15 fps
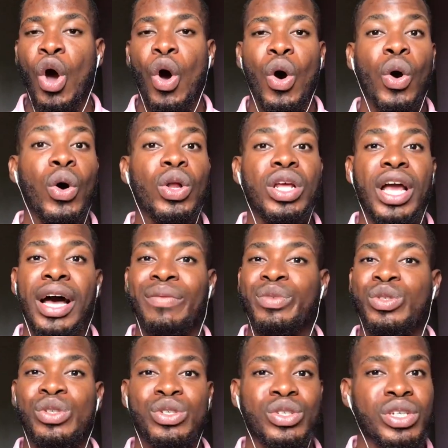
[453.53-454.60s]
All you have to
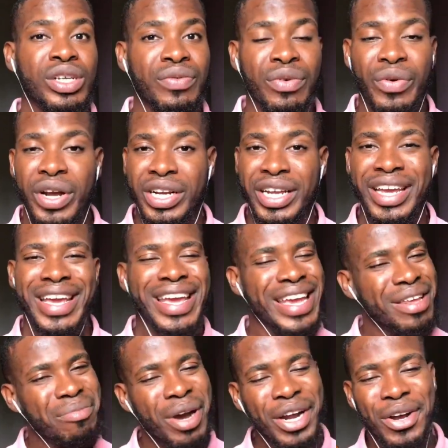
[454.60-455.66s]
do is to leave it right there
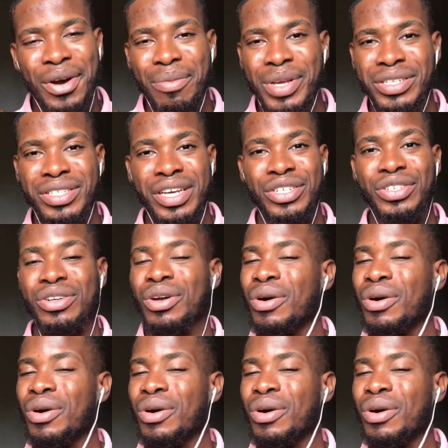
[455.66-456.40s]
in my comment section.